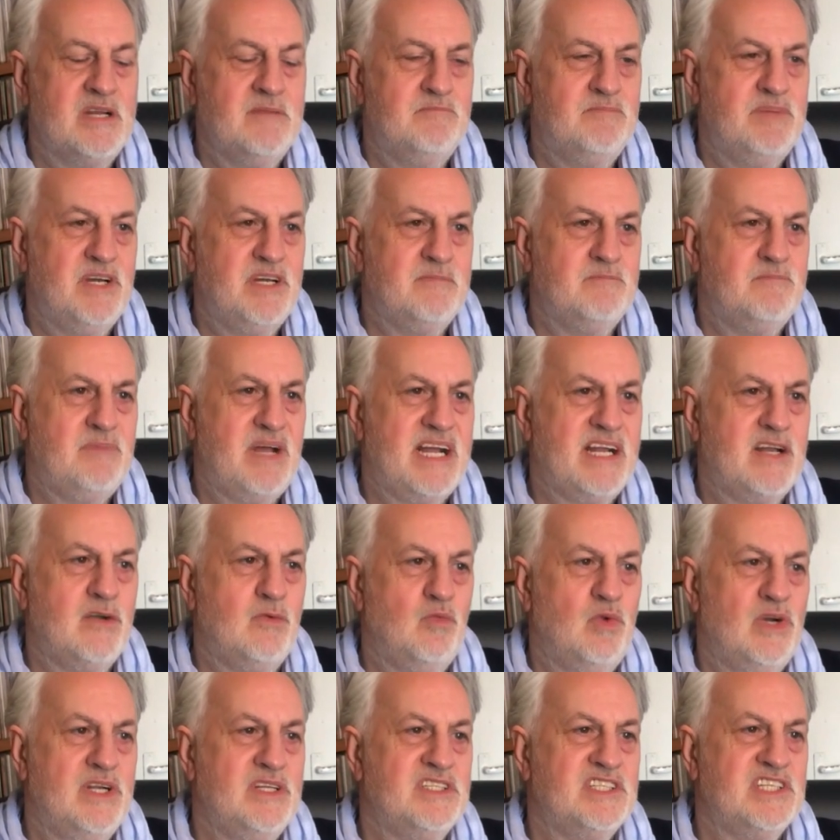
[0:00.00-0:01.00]
But back at
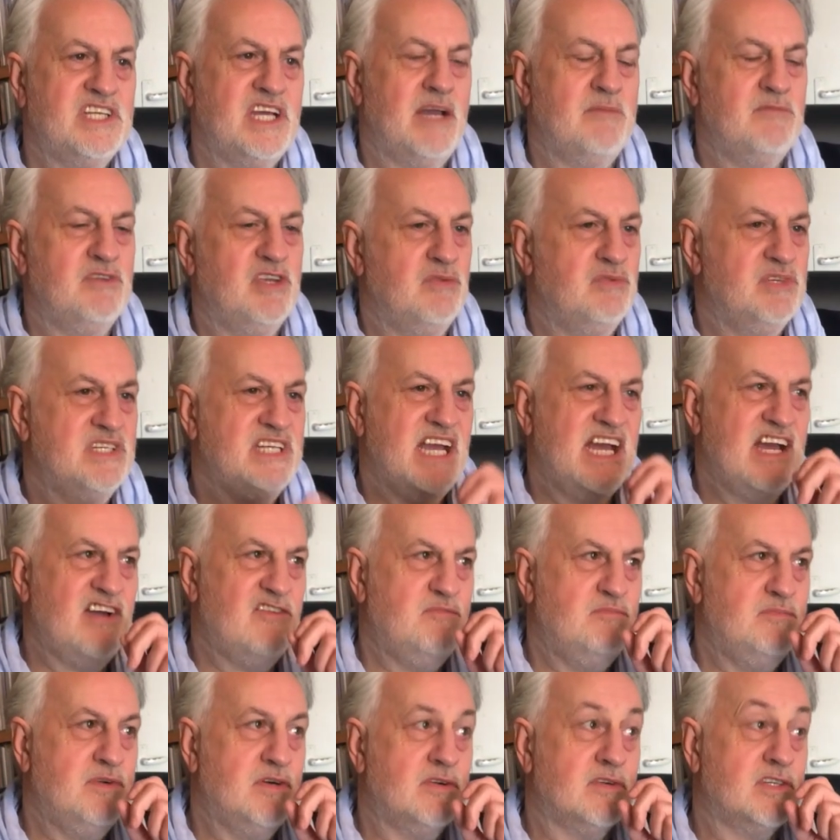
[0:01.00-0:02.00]
one time, you would
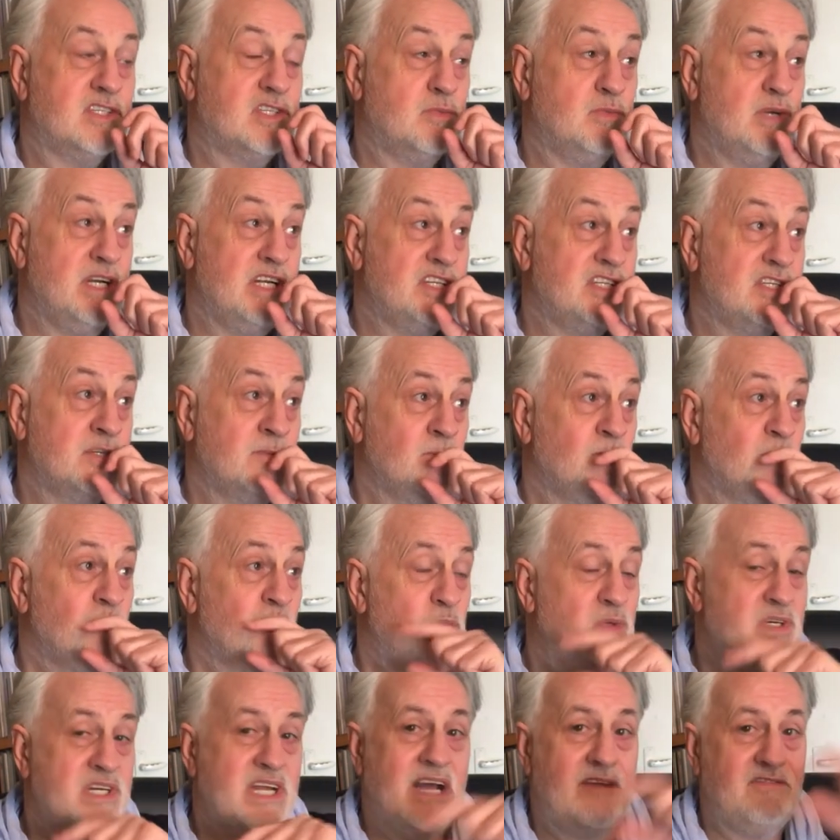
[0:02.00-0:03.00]
have books which
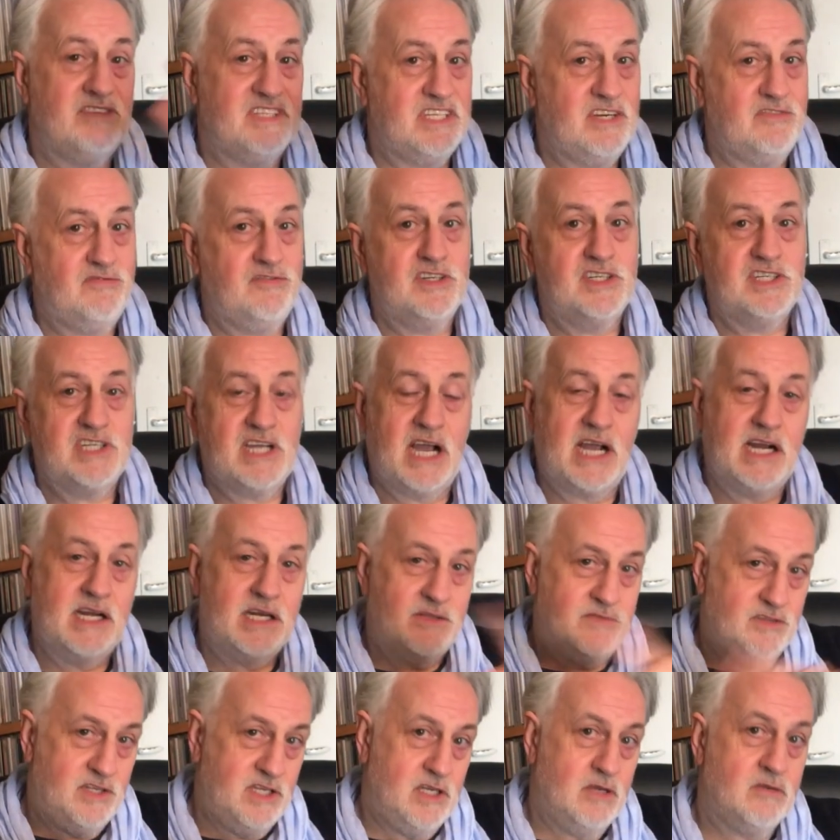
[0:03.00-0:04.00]
would have a different title
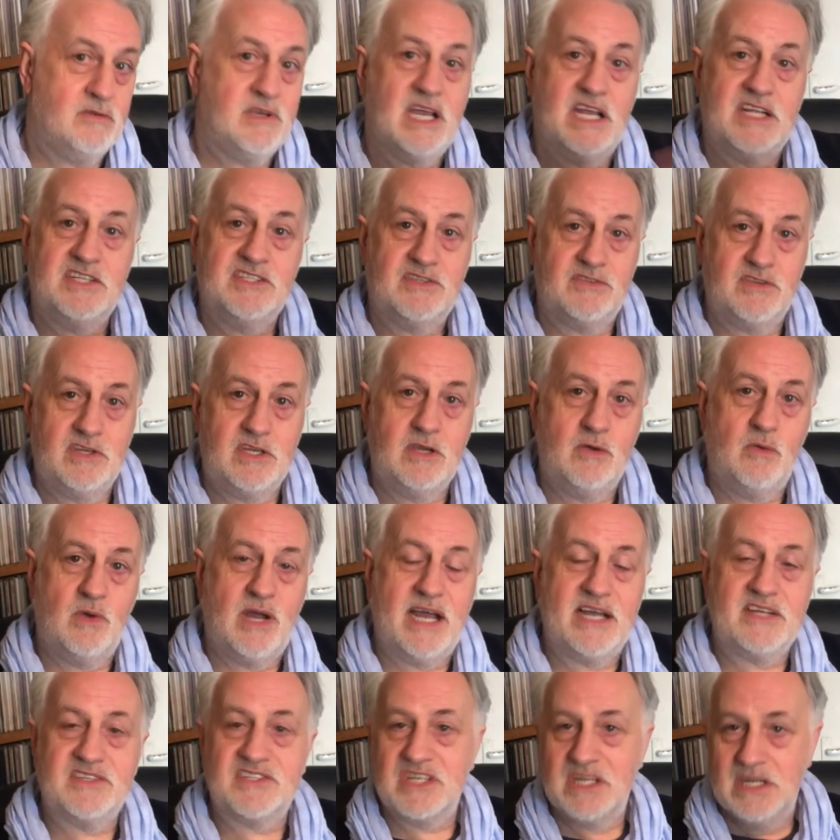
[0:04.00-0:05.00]
in the UK to the
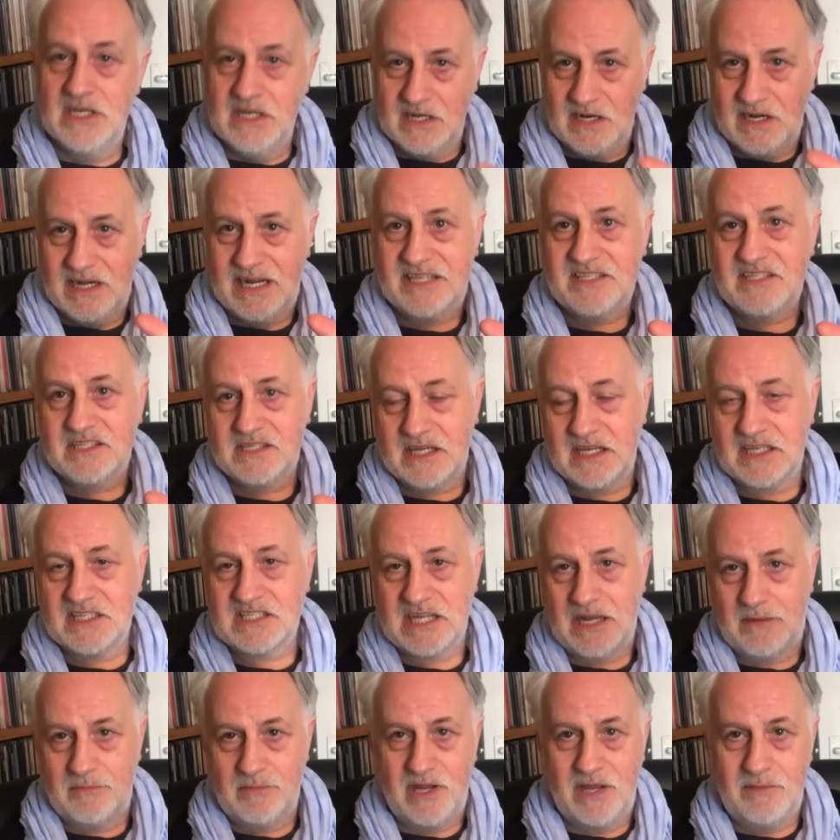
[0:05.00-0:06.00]
US. Classic
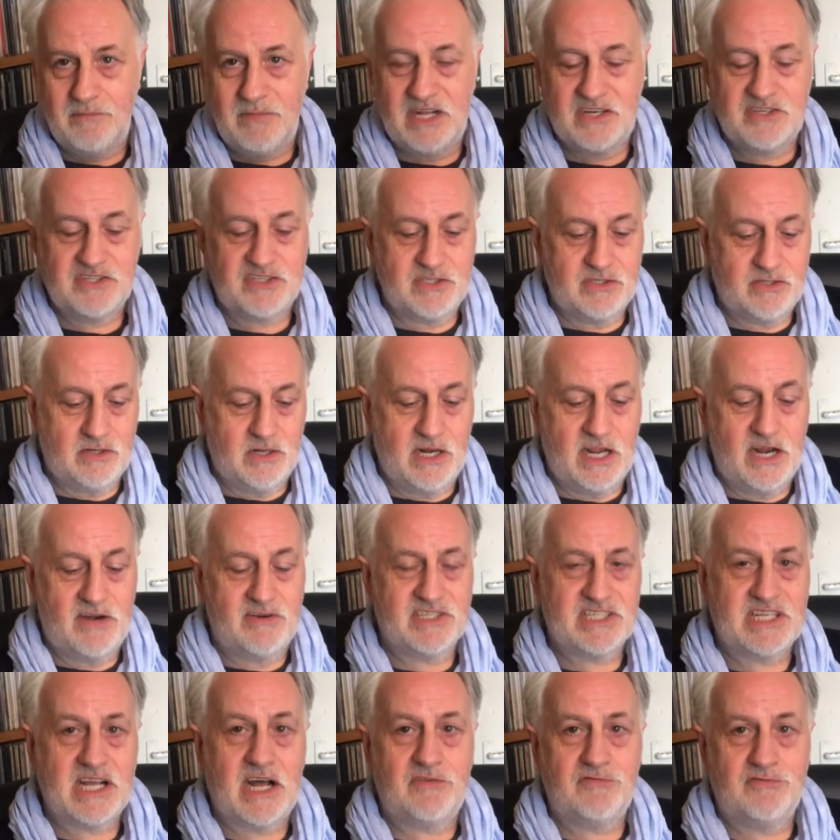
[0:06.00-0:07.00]
example I mentioned earlier
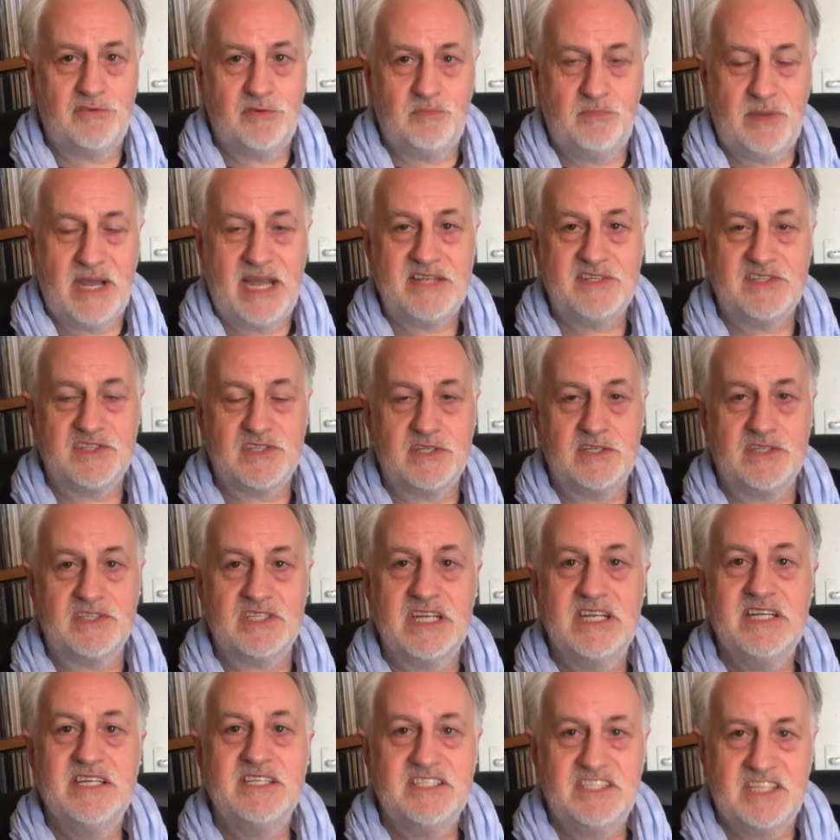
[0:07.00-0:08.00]
is Alfred Bester's
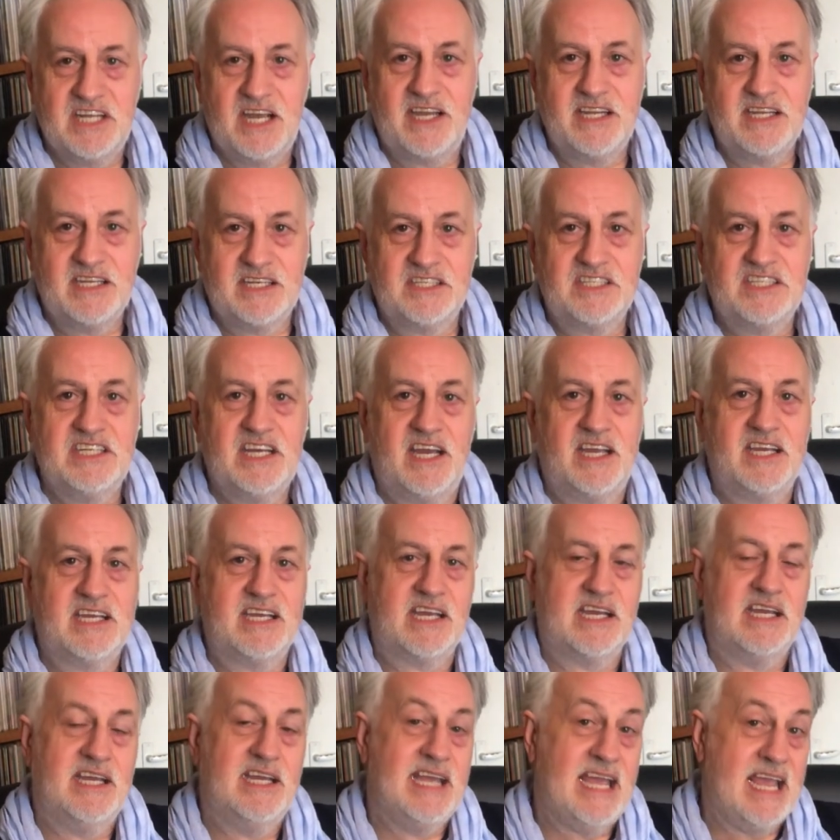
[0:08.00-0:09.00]
Tiger
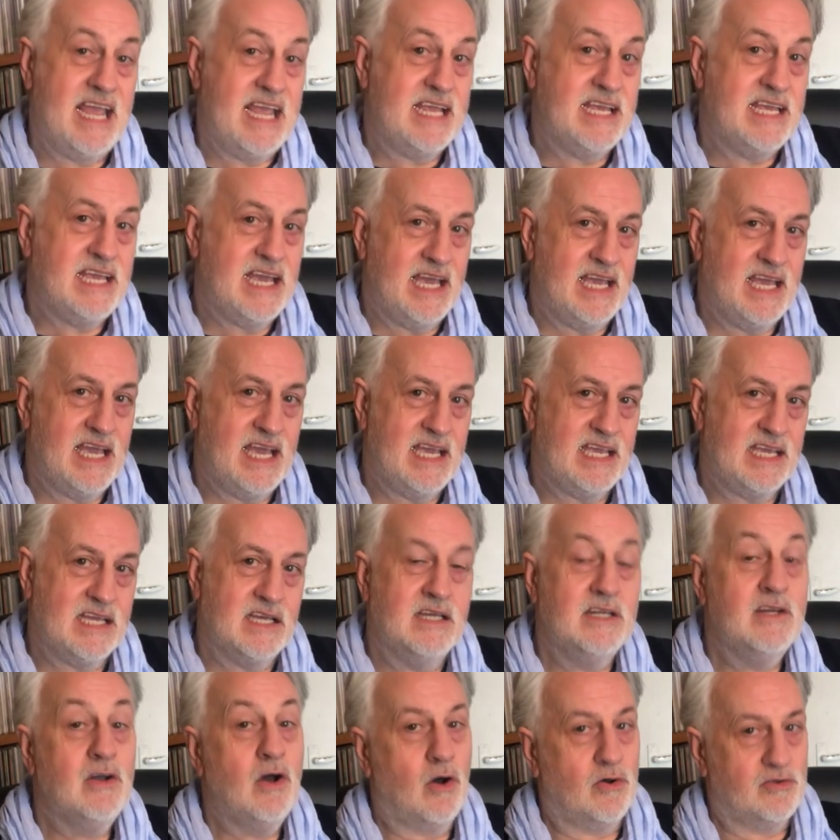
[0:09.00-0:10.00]
Tiger, aka
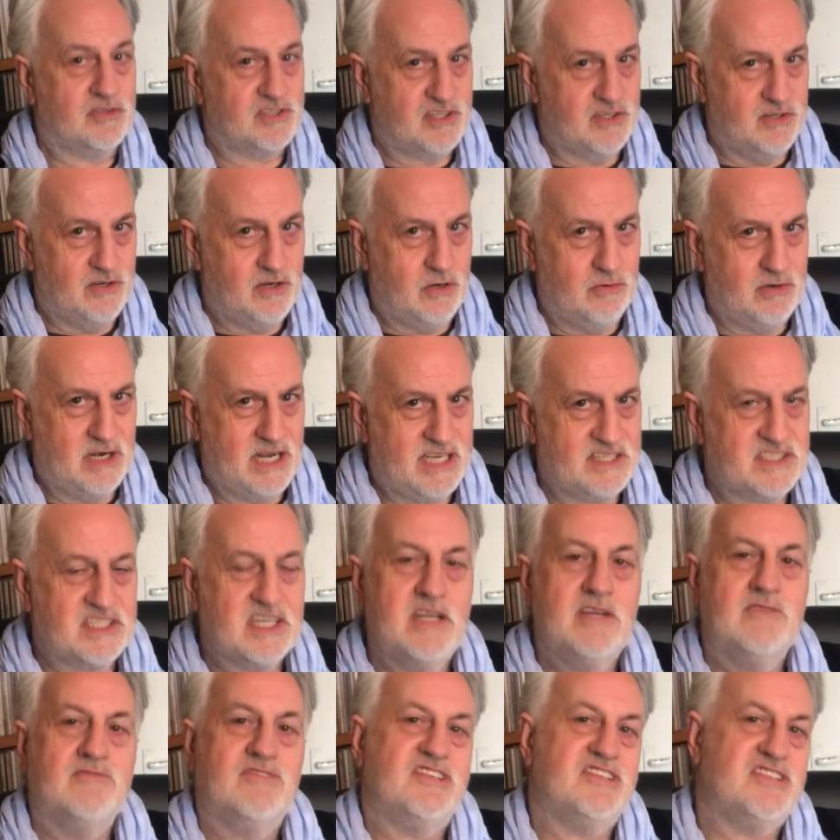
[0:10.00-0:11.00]
also known as
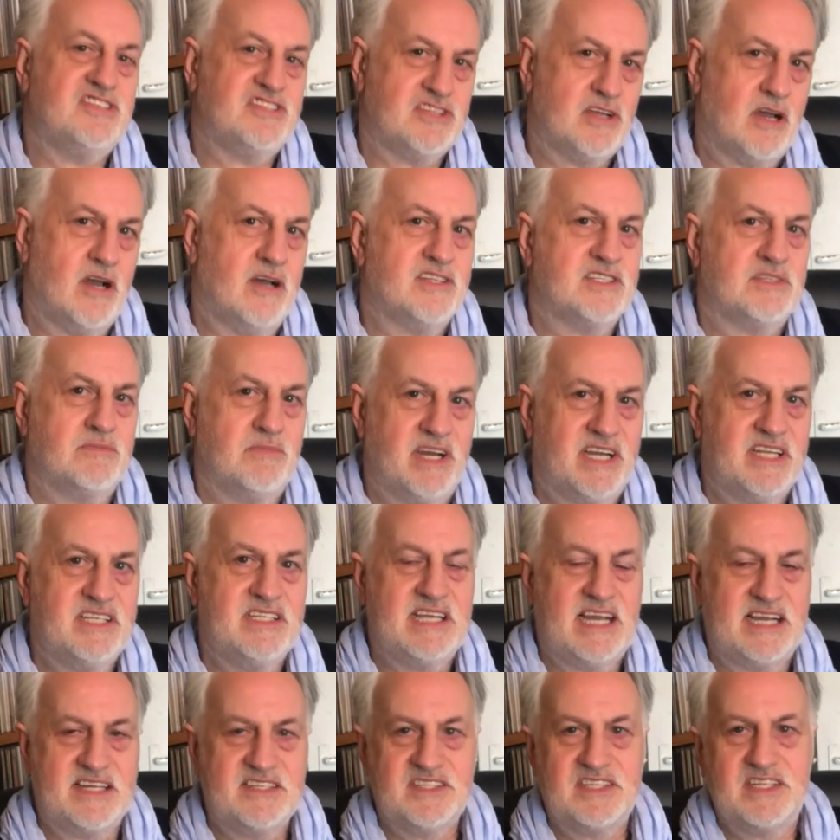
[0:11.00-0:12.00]
The Stars My
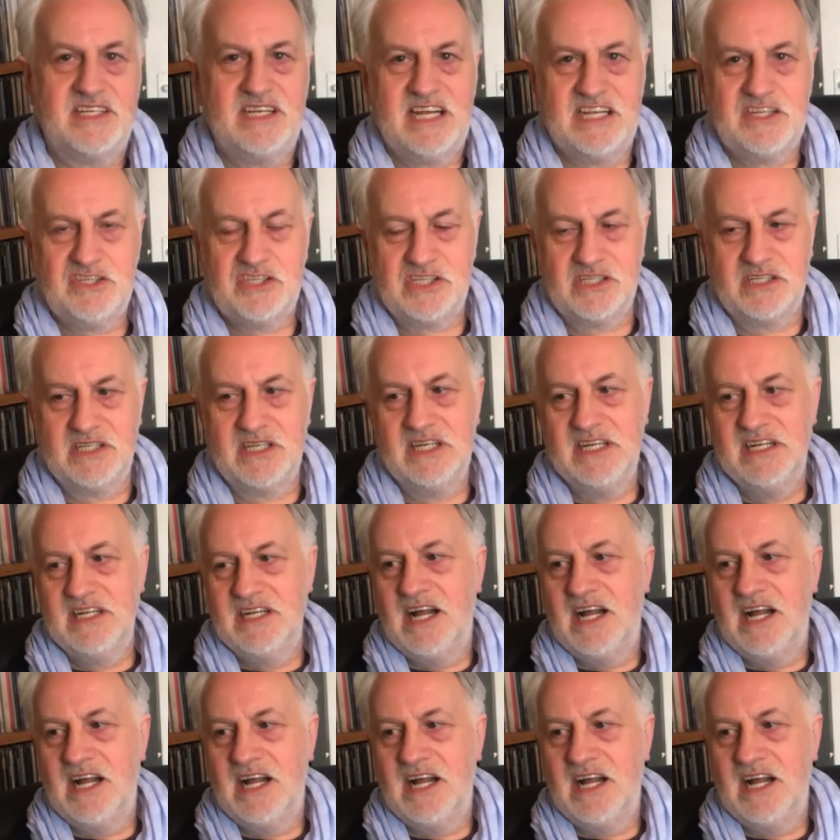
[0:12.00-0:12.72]
Destination.